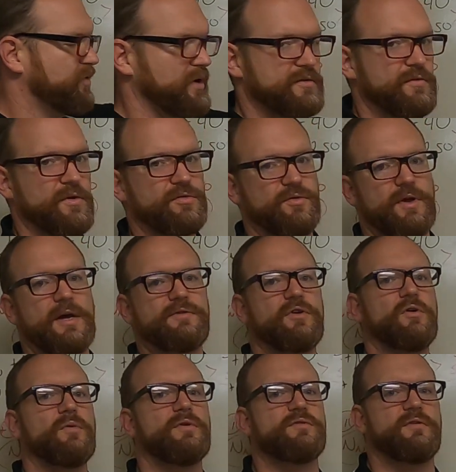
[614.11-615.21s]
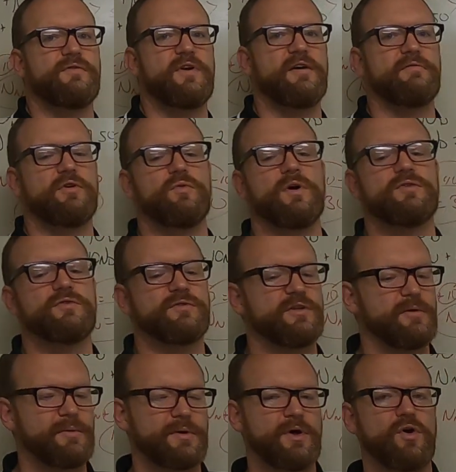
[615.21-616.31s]
transversals. As always, if you have any questions,
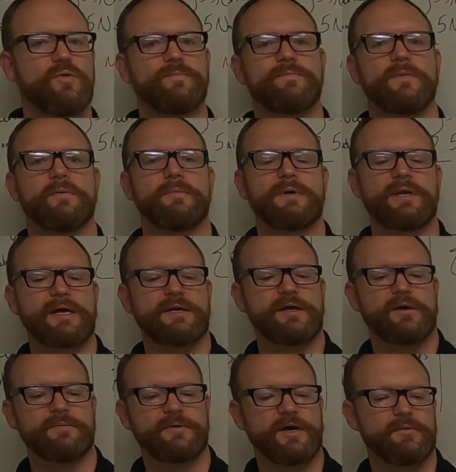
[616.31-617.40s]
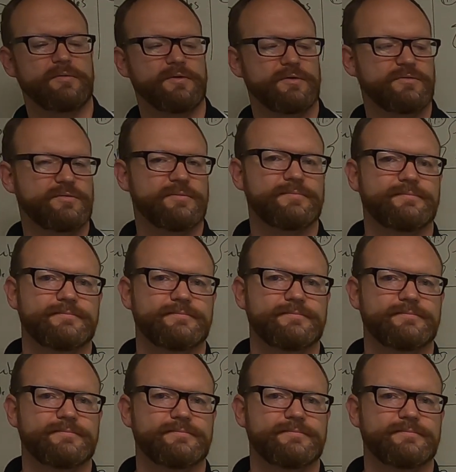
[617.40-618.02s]
let me know. I'll be glad to help you out with those.